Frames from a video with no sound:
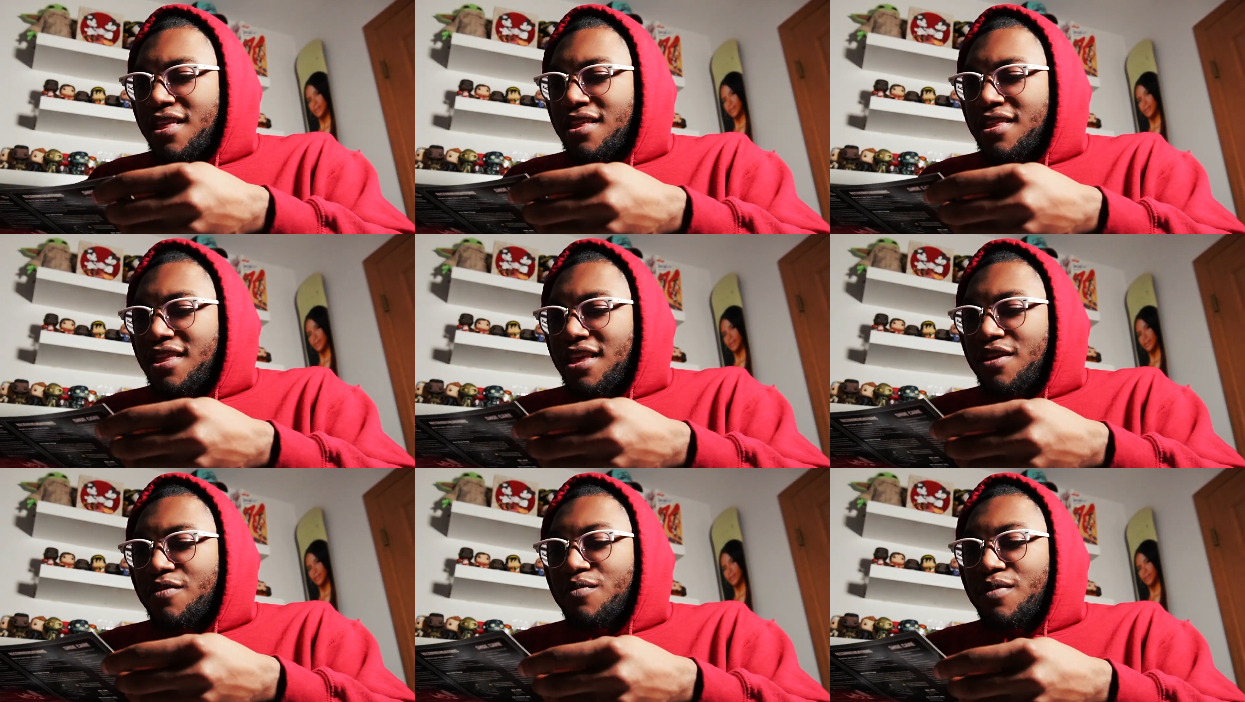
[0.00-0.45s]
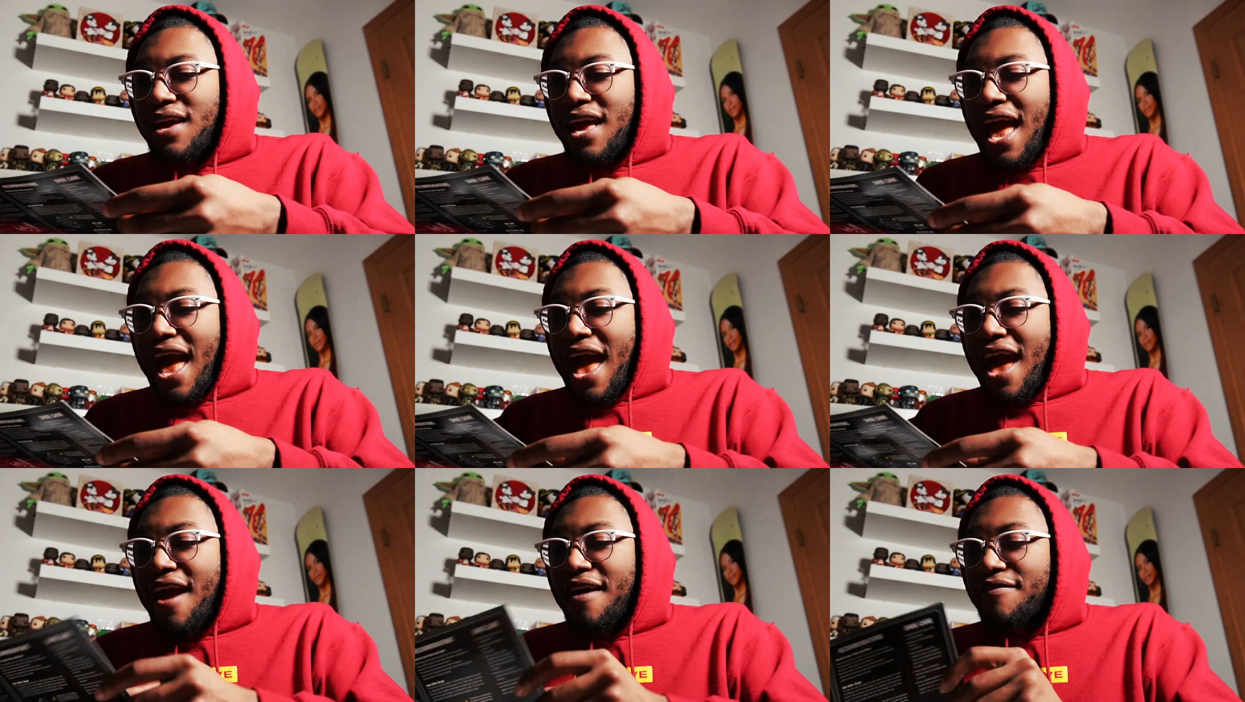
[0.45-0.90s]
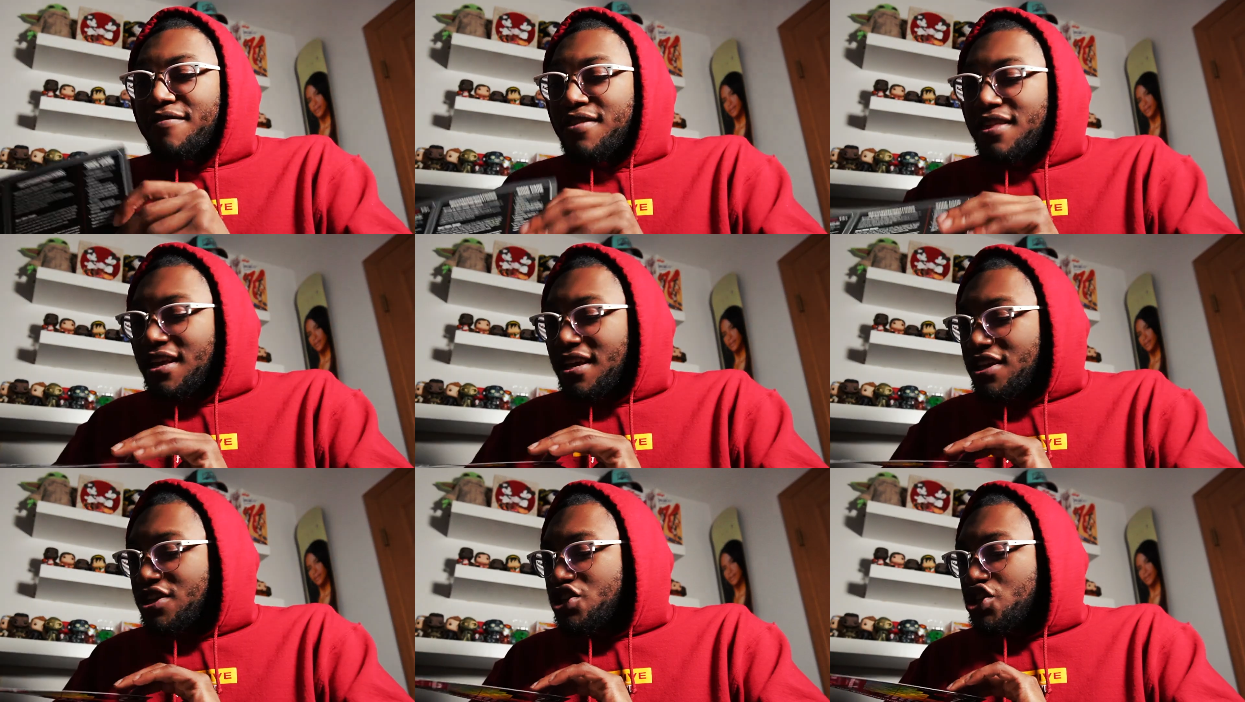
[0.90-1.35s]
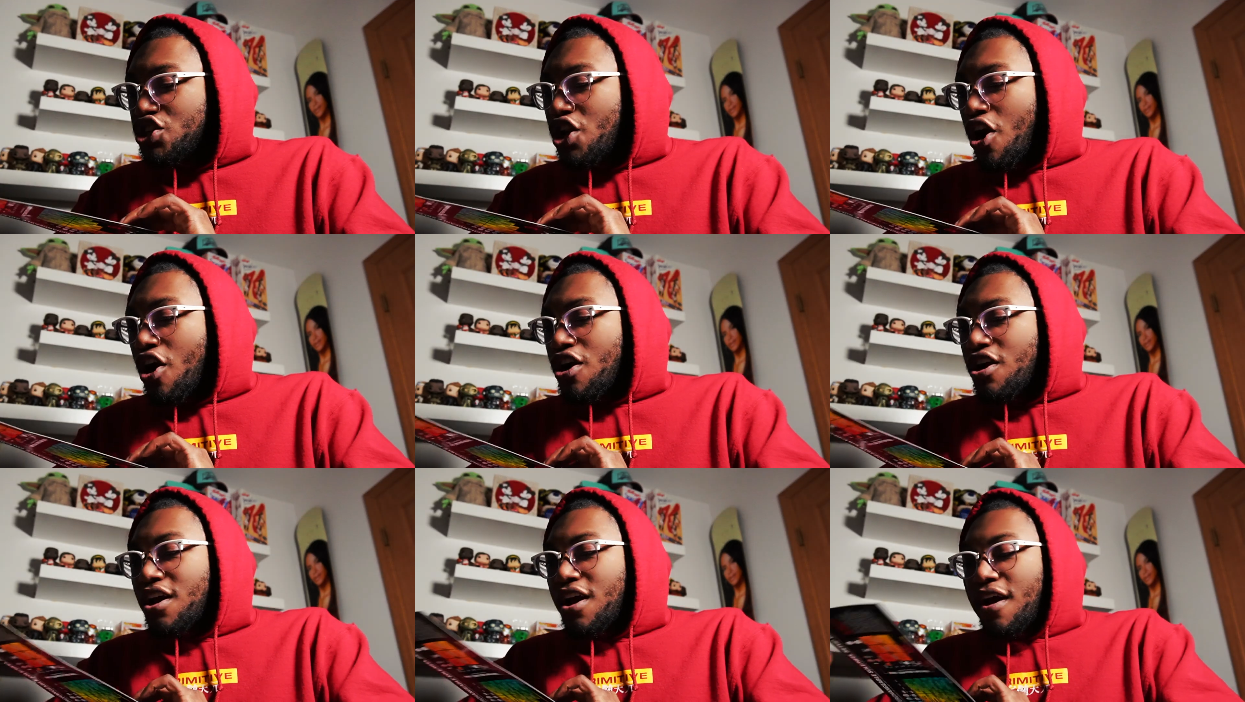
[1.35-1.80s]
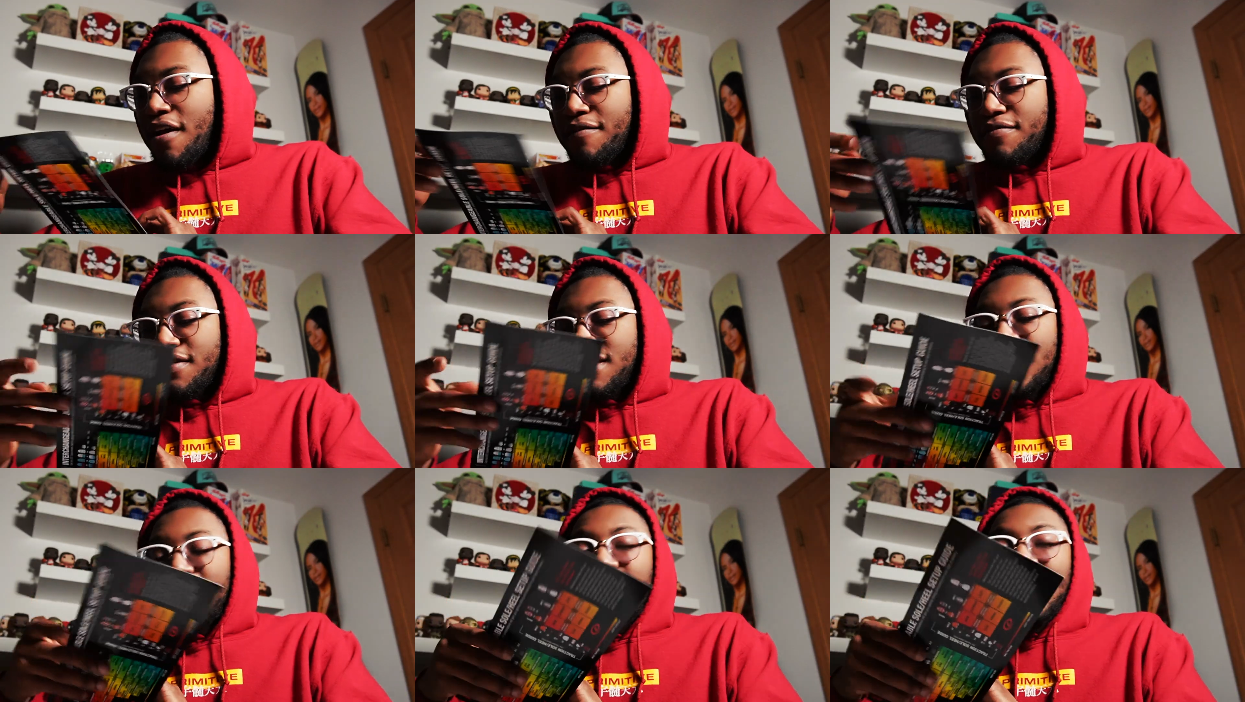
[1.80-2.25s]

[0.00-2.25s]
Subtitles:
Then we have the chart of the